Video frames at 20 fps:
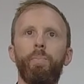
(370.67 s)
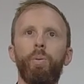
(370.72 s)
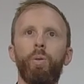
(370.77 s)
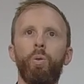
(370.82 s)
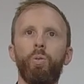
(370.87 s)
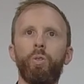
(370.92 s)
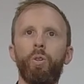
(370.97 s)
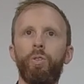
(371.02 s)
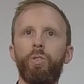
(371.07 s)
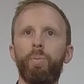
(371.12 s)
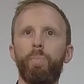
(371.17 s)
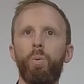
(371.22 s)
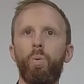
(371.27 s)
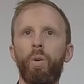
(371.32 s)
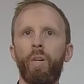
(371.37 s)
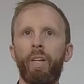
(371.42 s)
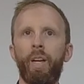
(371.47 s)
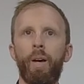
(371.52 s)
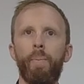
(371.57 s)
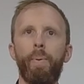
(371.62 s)
but also
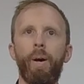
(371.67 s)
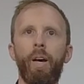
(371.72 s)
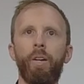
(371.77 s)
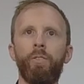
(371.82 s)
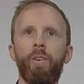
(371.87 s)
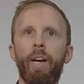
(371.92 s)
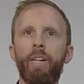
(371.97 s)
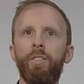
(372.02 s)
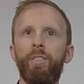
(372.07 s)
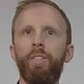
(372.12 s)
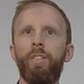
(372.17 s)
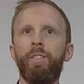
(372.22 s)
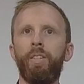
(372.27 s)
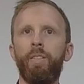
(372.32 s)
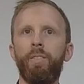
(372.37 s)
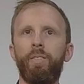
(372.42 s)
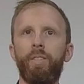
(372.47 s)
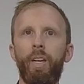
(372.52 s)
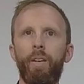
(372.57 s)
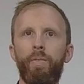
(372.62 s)
supporting our partner agencies in
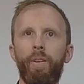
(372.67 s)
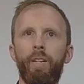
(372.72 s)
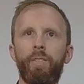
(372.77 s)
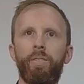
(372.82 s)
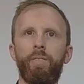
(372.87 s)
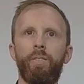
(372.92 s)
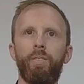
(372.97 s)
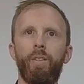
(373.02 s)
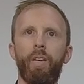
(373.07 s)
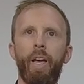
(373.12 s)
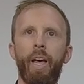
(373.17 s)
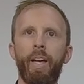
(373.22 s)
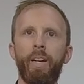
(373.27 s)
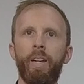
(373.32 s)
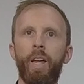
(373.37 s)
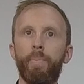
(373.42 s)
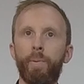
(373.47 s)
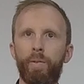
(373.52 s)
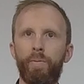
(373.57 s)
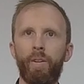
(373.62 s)
CFS and
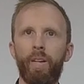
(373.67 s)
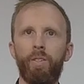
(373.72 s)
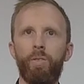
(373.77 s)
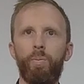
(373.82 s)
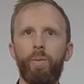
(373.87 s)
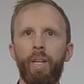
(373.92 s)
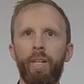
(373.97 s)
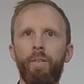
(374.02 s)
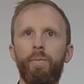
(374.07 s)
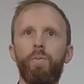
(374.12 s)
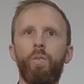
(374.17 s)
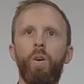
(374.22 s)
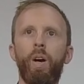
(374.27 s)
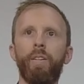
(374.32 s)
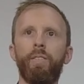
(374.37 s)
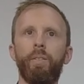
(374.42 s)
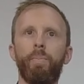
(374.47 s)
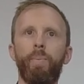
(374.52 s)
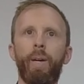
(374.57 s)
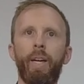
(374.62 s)
MFS with any fires
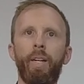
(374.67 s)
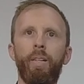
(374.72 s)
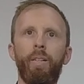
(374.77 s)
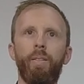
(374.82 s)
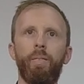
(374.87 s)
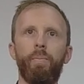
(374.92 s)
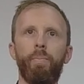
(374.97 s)
that may